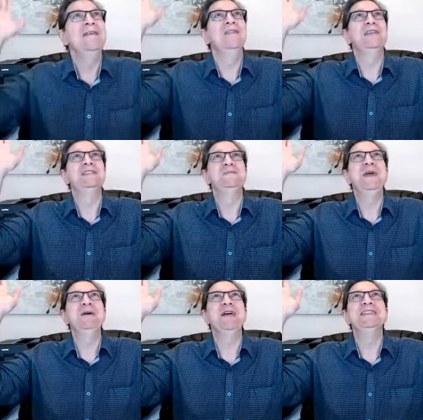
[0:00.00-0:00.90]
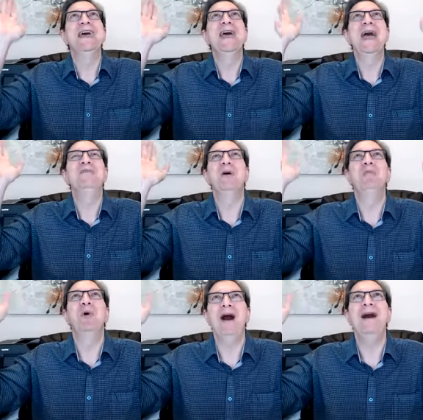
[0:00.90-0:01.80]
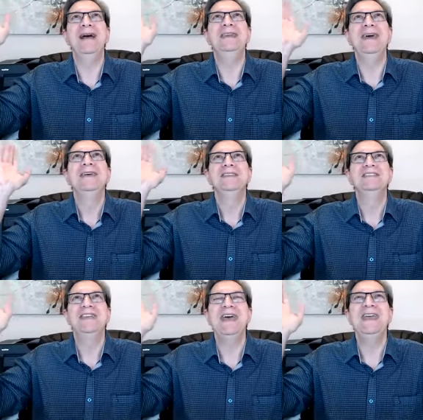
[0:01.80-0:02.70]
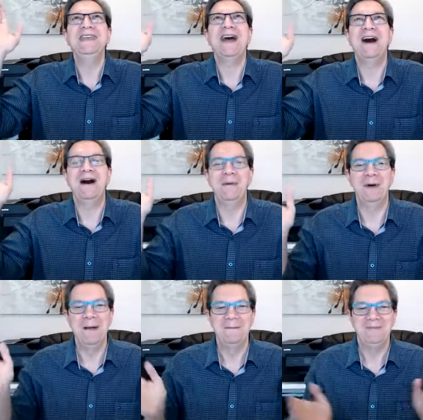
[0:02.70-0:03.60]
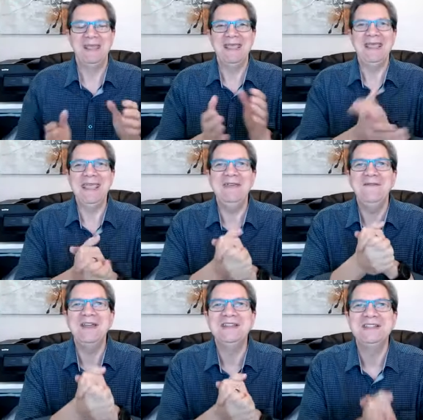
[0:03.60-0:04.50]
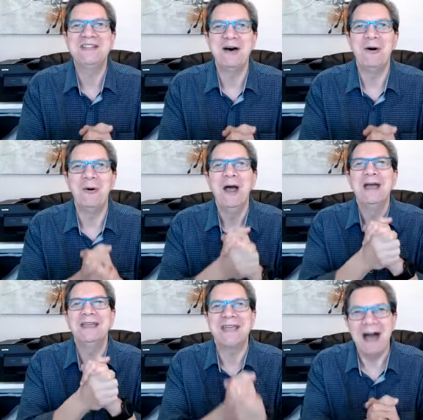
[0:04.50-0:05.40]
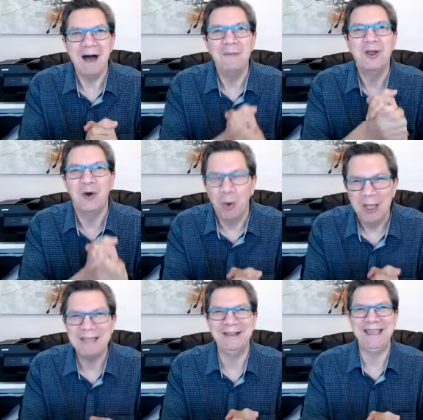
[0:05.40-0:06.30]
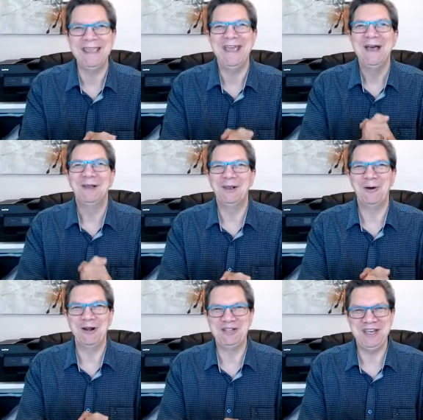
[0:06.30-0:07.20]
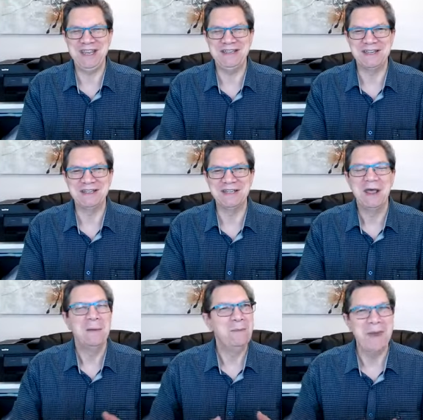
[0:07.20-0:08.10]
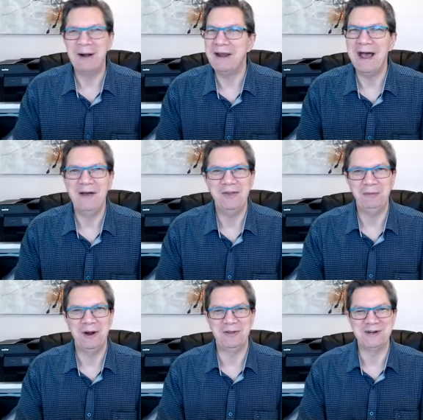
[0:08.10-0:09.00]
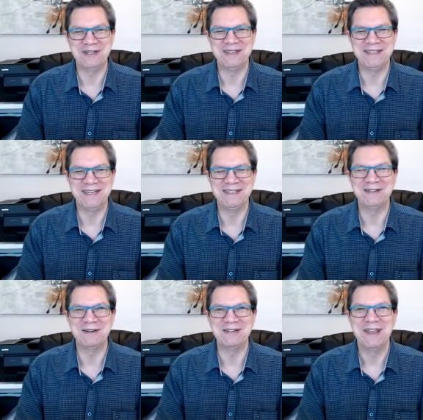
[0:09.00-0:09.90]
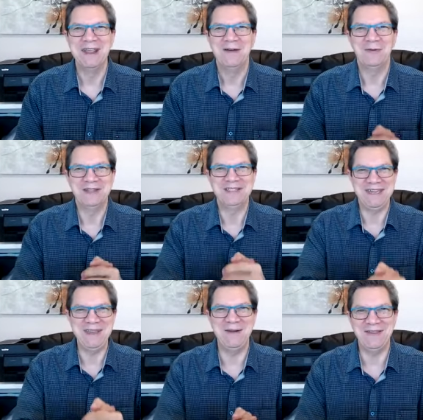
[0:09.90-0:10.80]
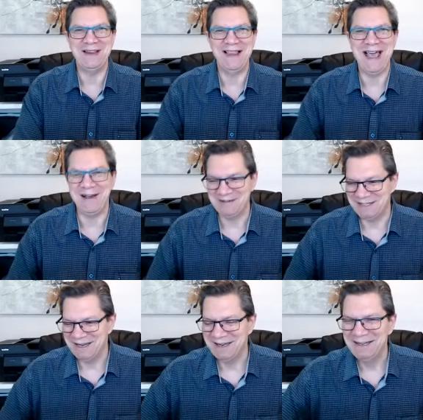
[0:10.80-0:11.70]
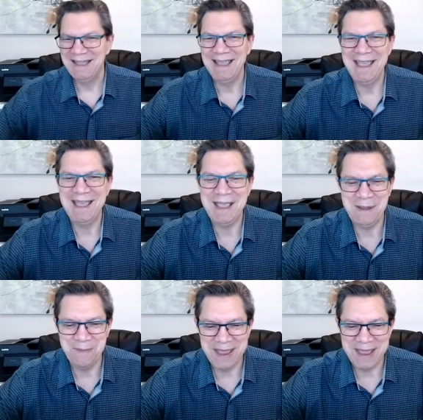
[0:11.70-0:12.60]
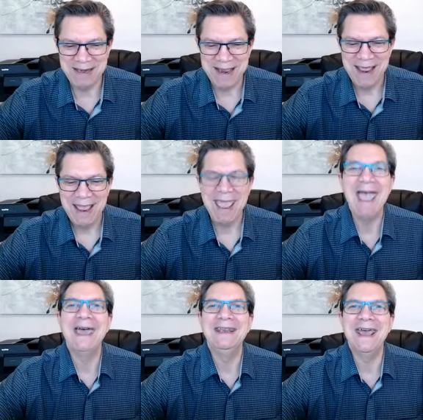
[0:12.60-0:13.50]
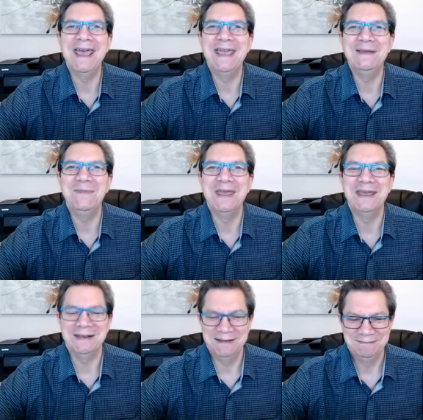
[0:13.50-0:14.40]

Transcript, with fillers: The Spirit and the bride say, Come. Even so, Come quickly, Lord Jesus. Maranatha, brothers and sisters. We'll see you in the clouds. Amen and amen.